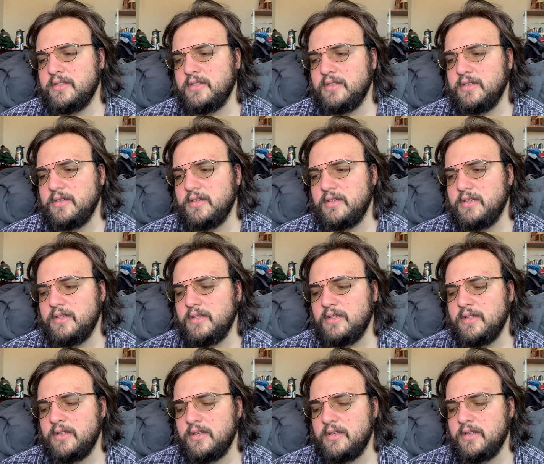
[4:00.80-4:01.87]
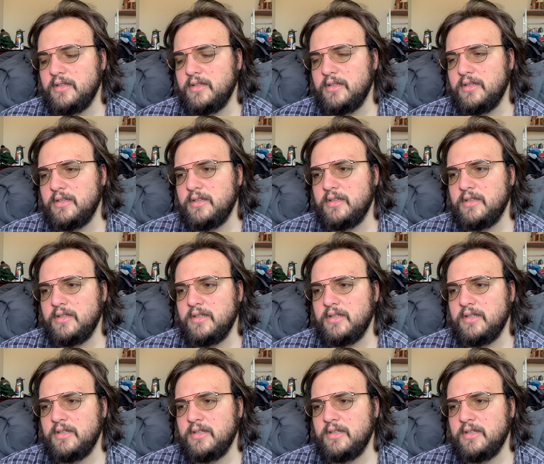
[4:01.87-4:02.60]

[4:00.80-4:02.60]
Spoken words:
(silence)